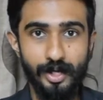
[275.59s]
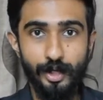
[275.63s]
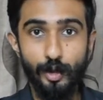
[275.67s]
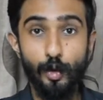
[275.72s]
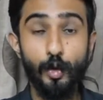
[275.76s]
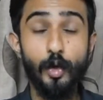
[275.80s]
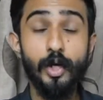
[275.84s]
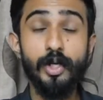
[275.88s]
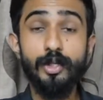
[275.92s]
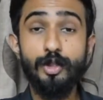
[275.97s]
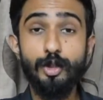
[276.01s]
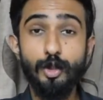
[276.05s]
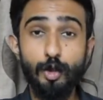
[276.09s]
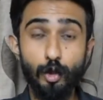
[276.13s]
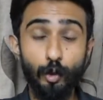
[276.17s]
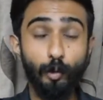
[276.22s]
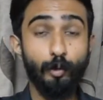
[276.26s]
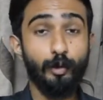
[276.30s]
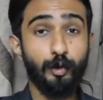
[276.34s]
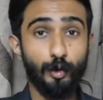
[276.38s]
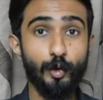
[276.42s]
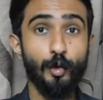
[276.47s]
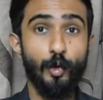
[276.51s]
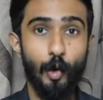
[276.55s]
You can
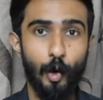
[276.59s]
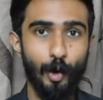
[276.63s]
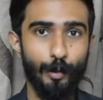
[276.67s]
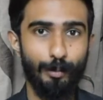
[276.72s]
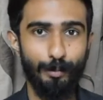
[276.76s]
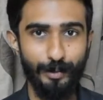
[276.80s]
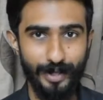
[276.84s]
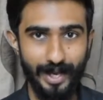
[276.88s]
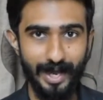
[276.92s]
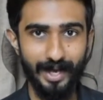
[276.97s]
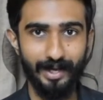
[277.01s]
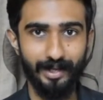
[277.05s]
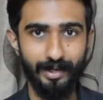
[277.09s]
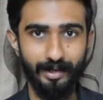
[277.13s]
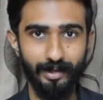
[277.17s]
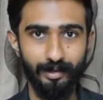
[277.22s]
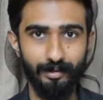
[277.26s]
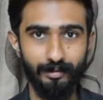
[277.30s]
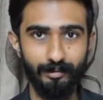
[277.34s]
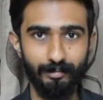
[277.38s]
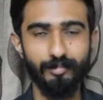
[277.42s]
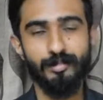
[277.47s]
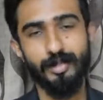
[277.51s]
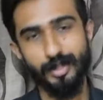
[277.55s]
choose to not be angry.
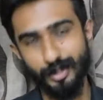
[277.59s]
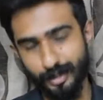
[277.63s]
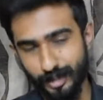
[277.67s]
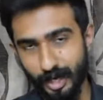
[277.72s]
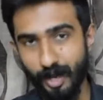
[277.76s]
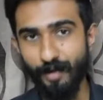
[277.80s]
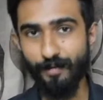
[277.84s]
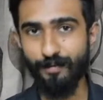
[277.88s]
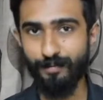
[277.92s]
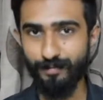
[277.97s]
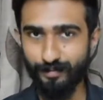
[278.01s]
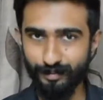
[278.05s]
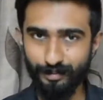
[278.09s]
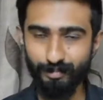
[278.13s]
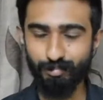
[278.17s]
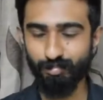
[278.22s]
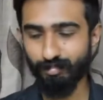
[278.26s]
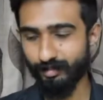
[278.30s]
It's tough.